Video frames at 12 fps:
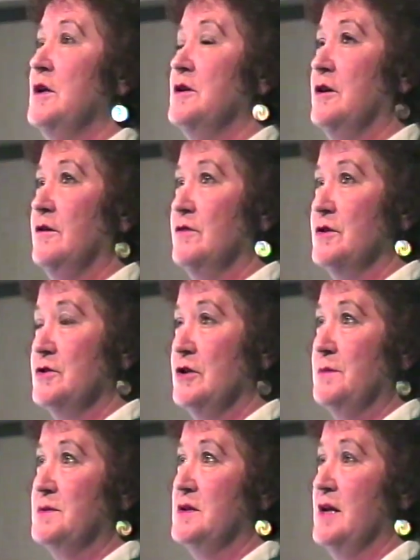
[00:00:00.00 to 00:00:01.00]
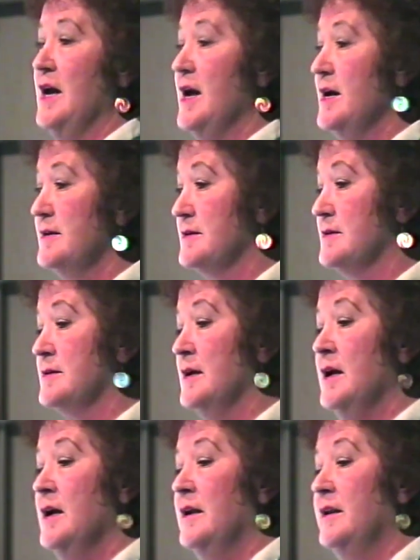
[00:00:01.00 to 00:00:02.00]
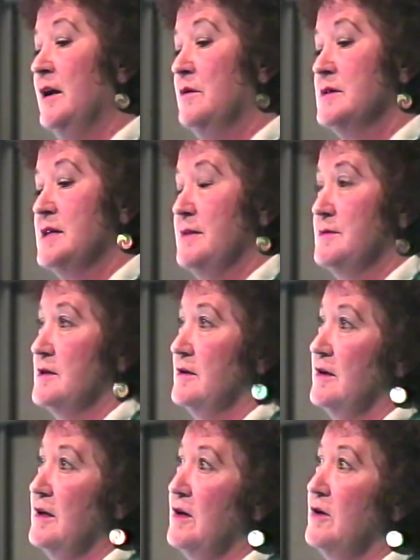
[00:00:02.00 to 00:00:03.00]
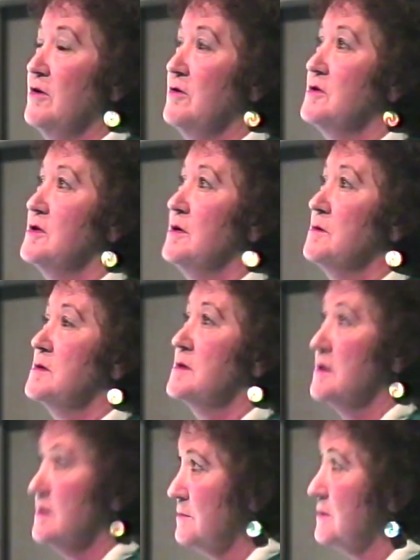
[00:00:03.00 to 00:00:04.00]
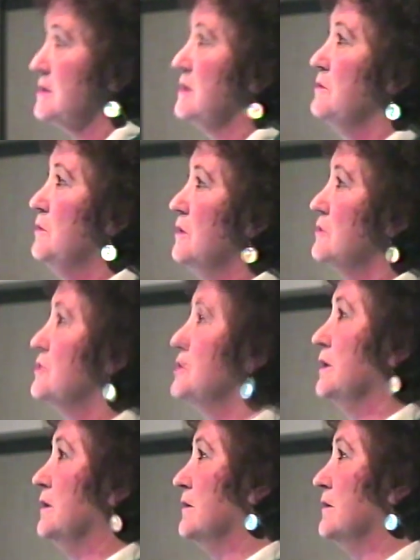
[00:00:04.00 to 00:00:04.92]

went over the tops of the houses. Now it was absolutely huge, and I was so busy watching